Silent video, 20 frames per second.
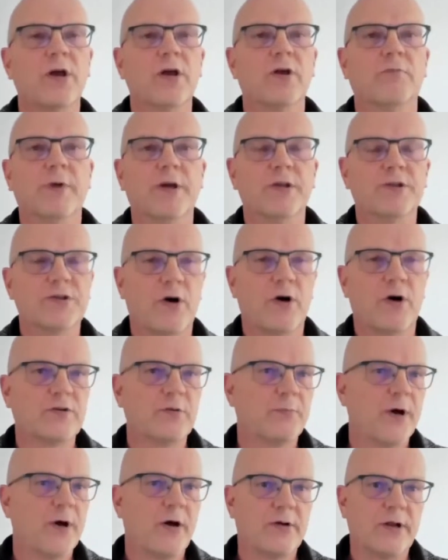we talked
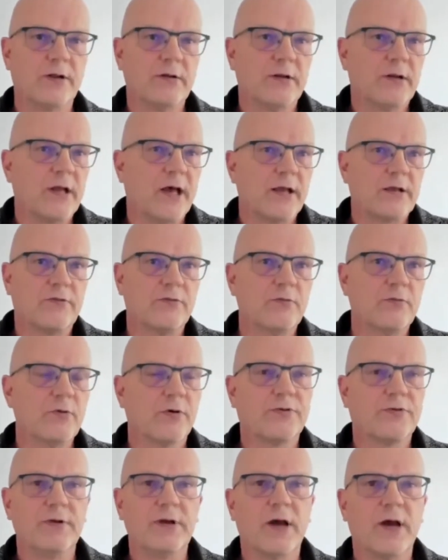about it like 2 or
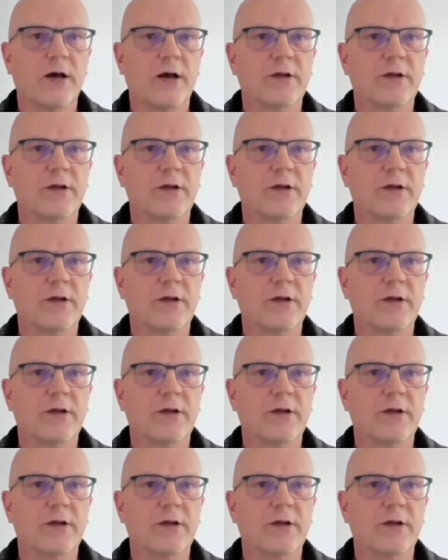3